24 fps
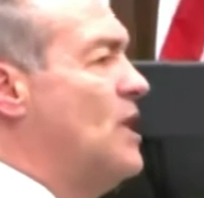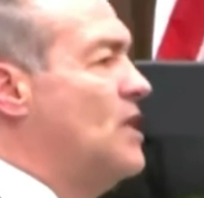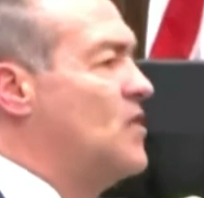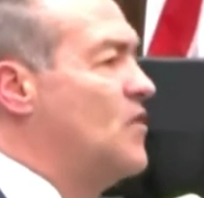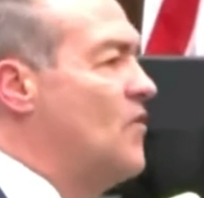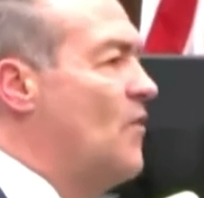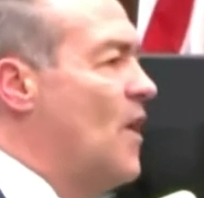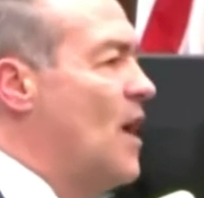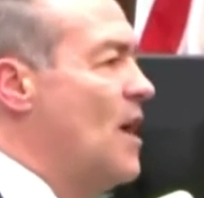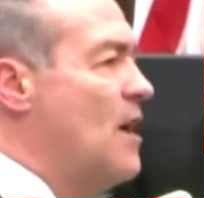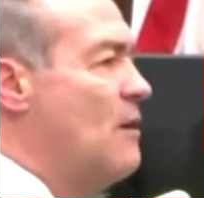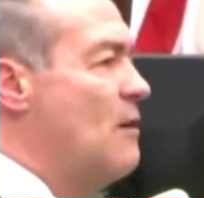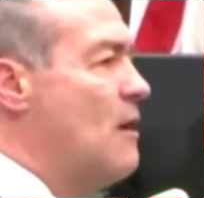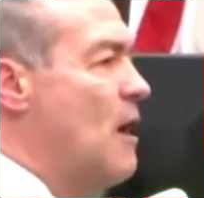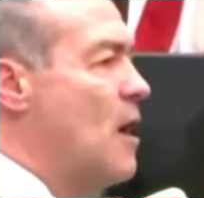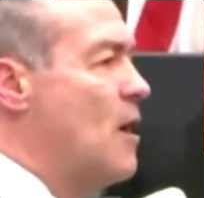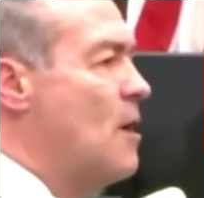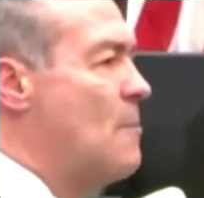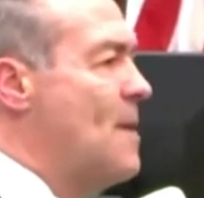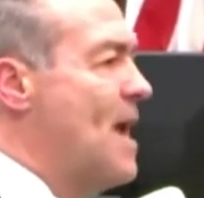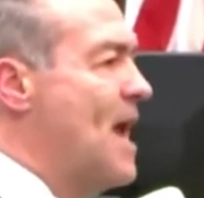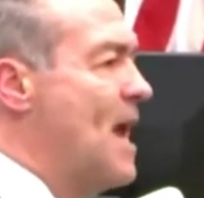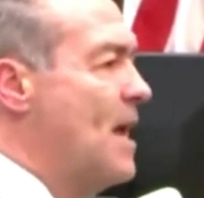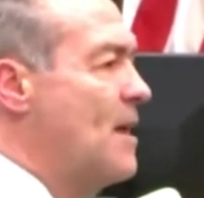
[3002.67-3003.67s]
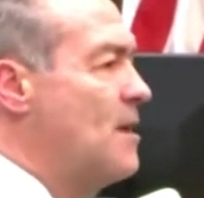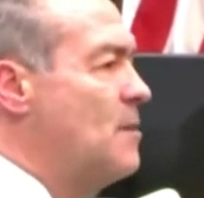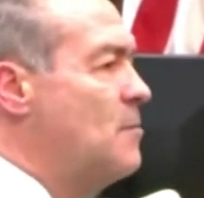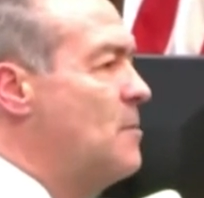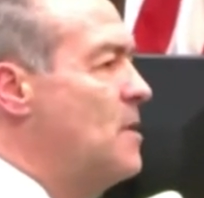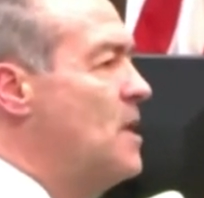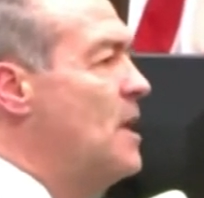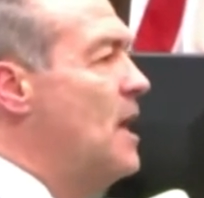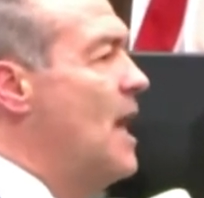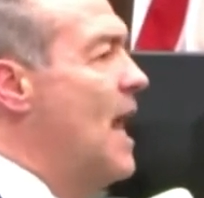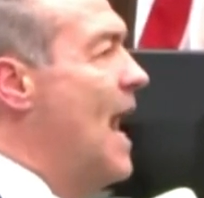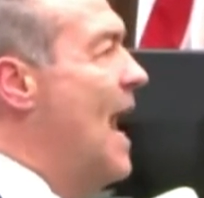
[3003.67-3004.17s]
his firearm at him,
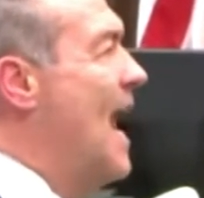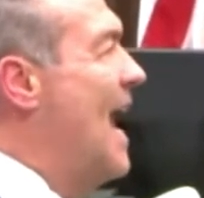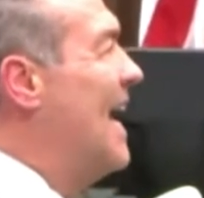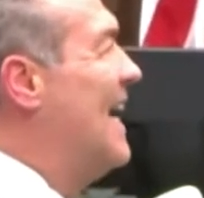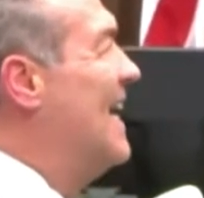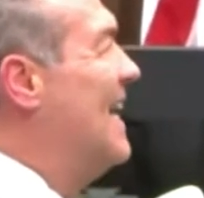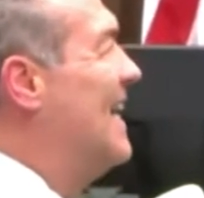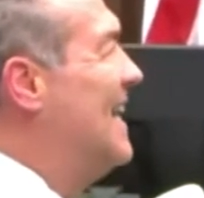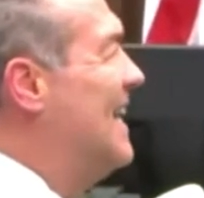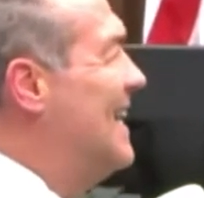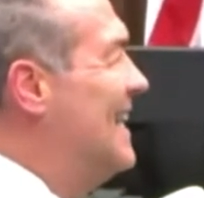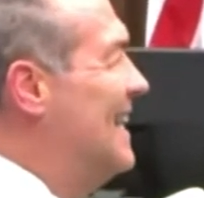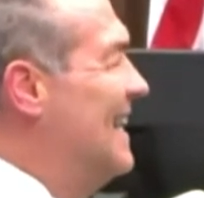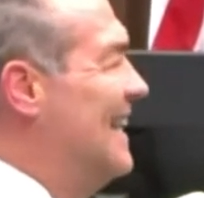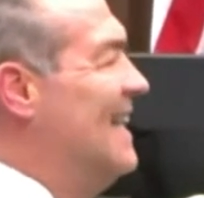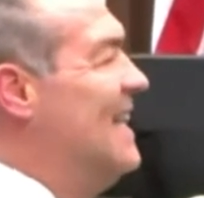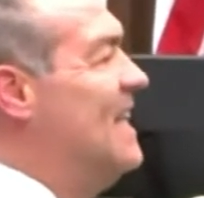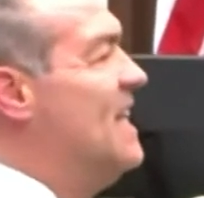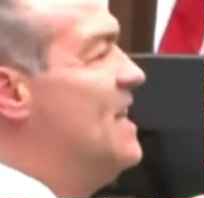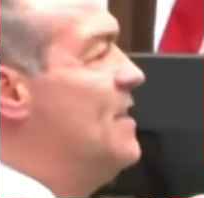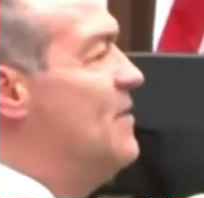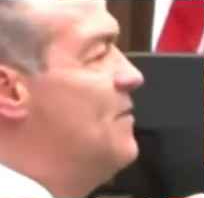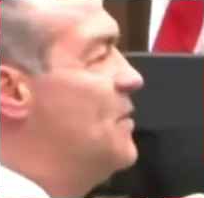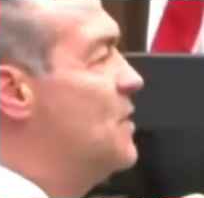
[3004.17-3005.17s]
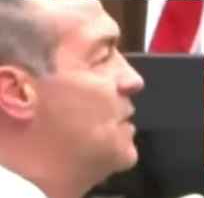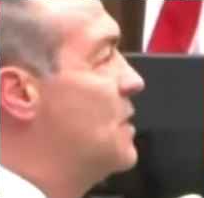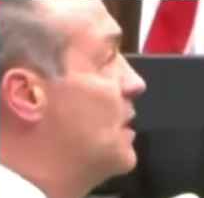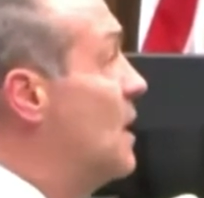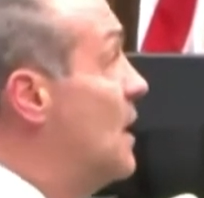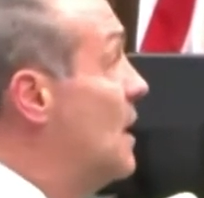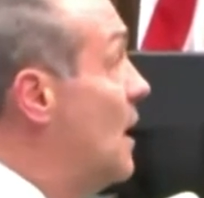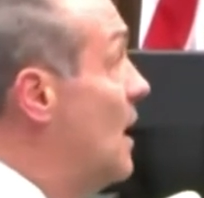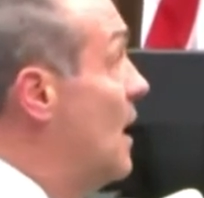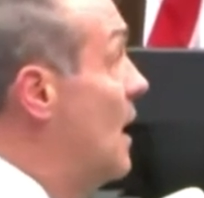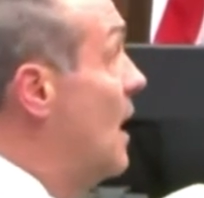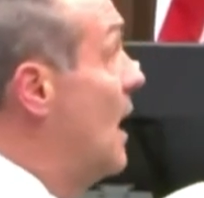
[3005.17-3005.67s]
and he leaves.
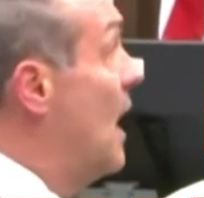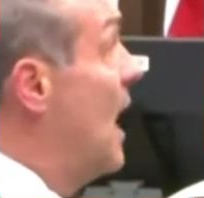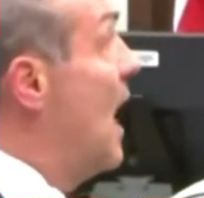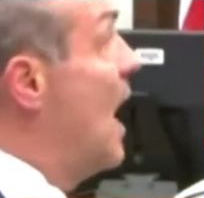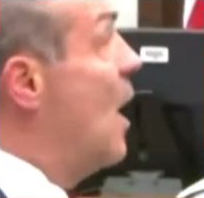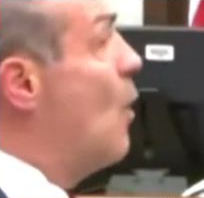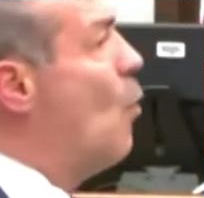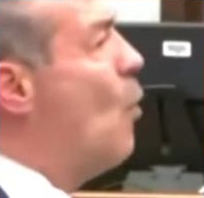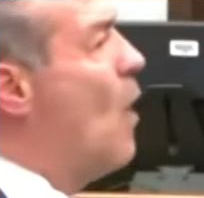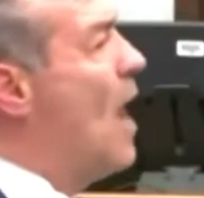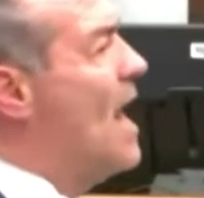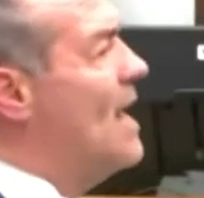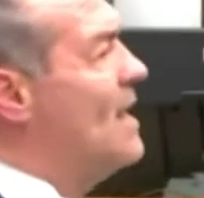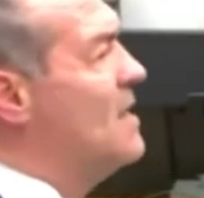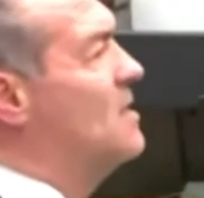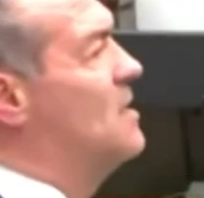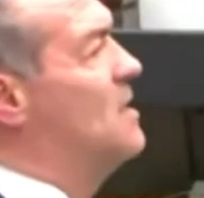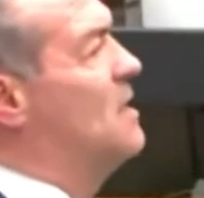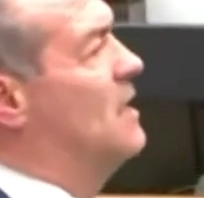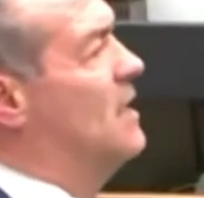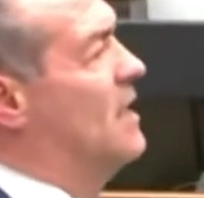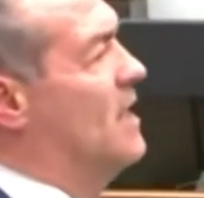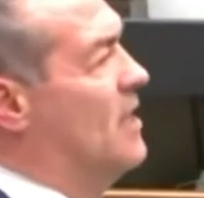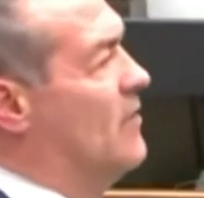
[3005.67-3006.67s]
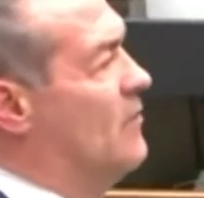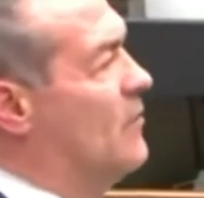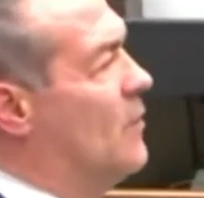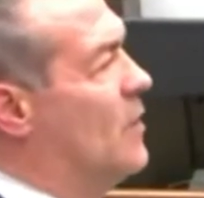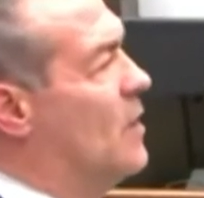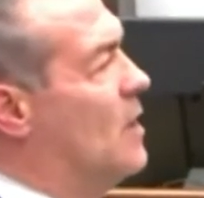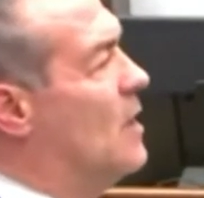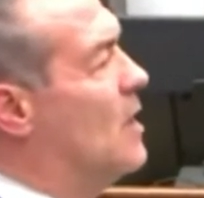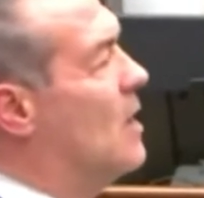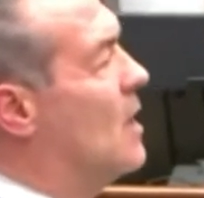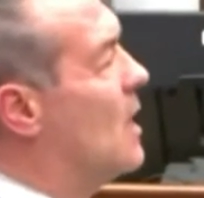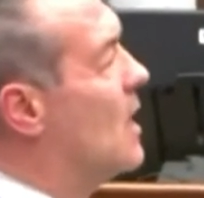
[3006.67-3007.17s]
Why does he leave?
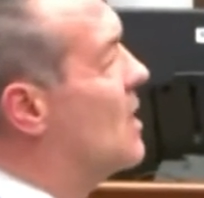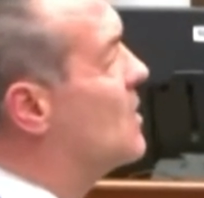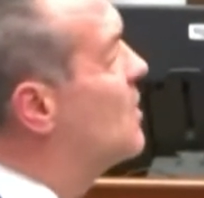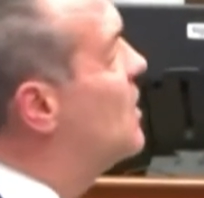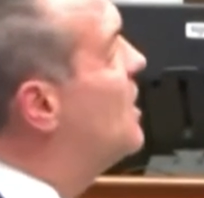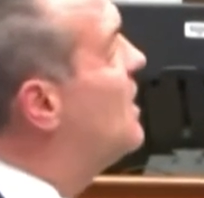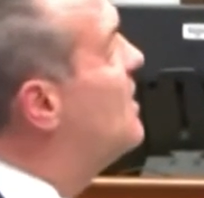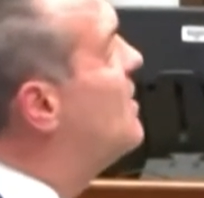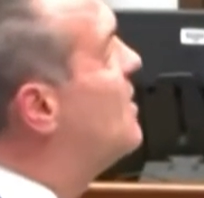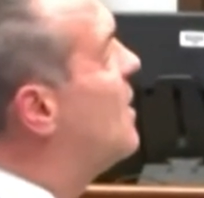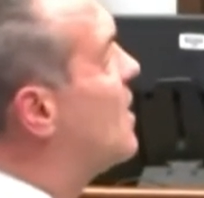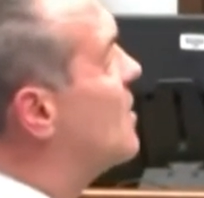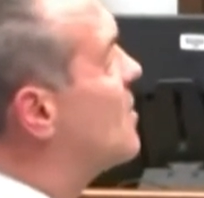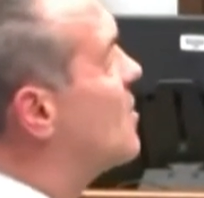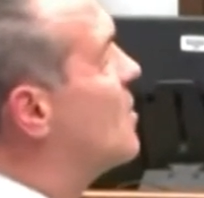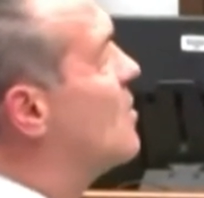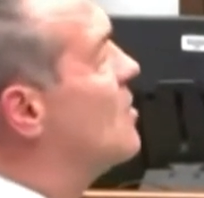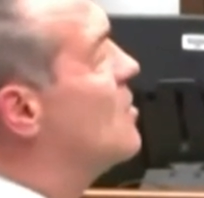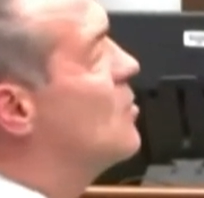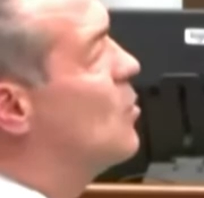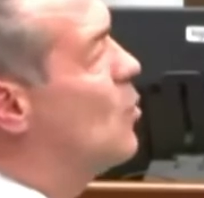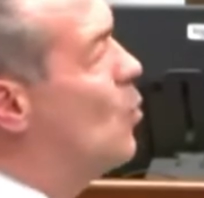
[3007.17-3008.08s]
Because he doesn't